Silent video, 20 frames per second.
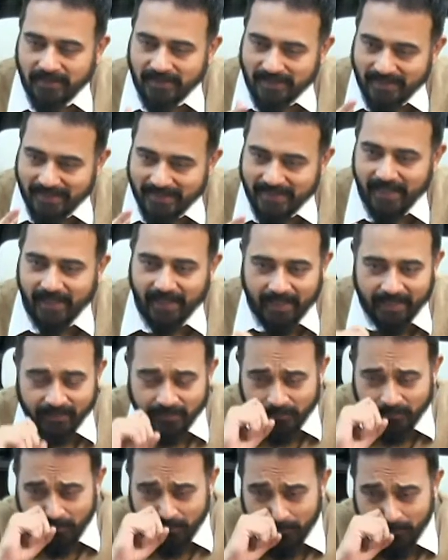Second,
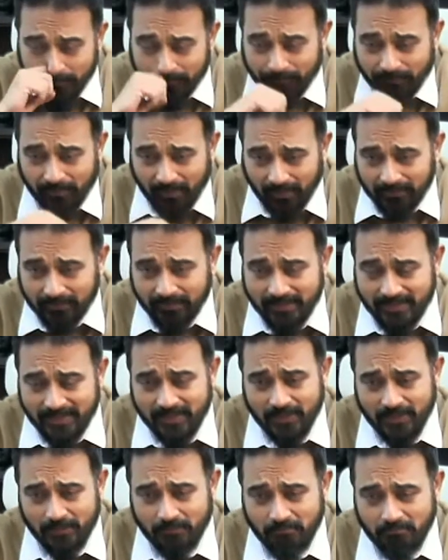this is,